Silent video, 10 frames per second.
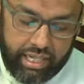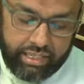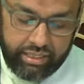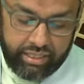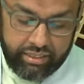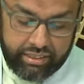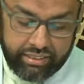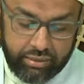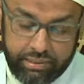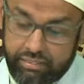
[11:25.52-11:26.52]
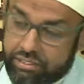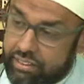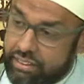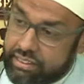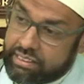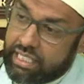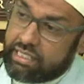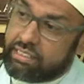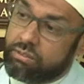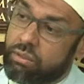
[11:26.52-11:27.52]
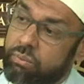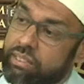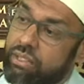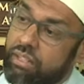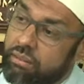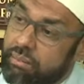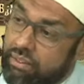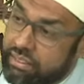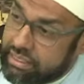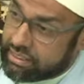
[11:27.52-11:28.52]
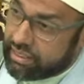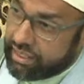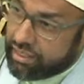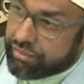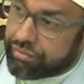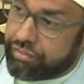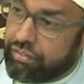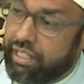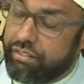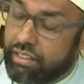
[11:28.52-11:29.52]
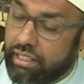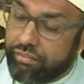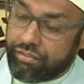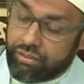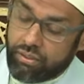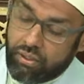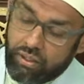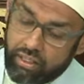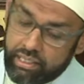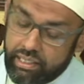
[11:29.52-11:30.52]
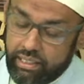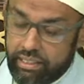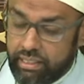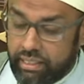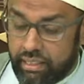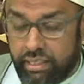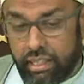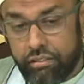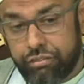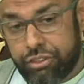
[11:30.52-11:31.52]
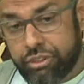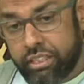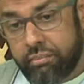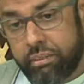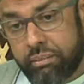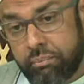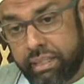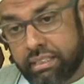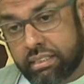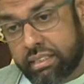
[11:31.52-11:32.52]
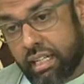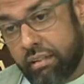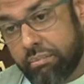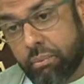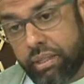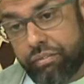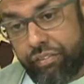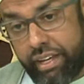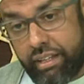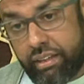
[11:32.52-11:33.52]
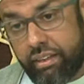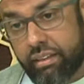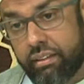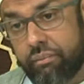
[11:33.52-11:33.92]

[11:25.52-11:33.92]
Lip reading: And the other thing that we have to understand is that when we talk about this love, right, love for God, love shouldn't be mixed up with faith,